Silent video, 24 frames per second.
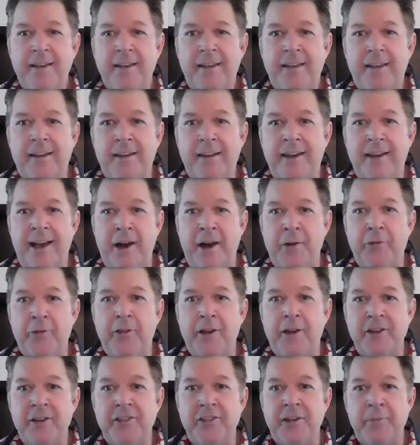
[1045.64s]
uh, out
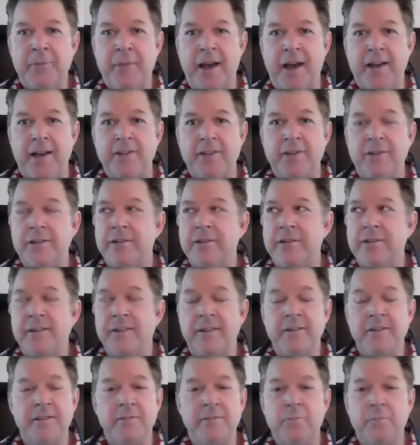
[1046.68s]
there as an ambassador and,
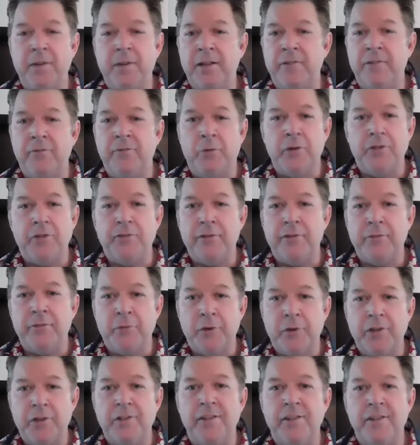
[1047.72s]
and just being a voice for the
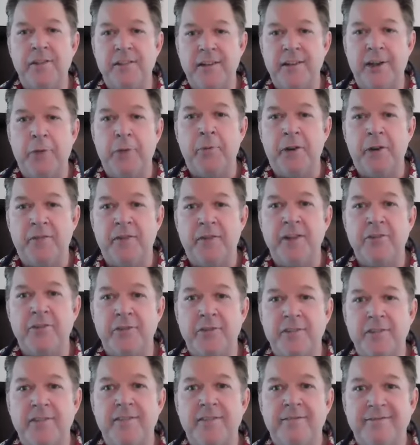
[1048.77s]
voiceless and helping our
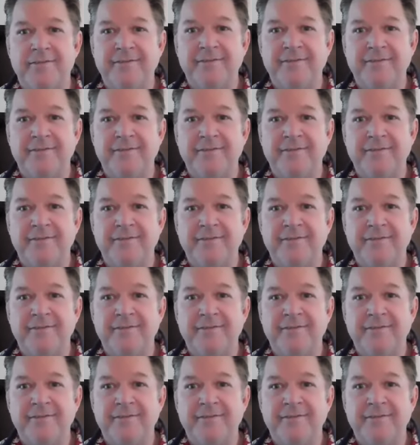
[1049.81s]
veterans.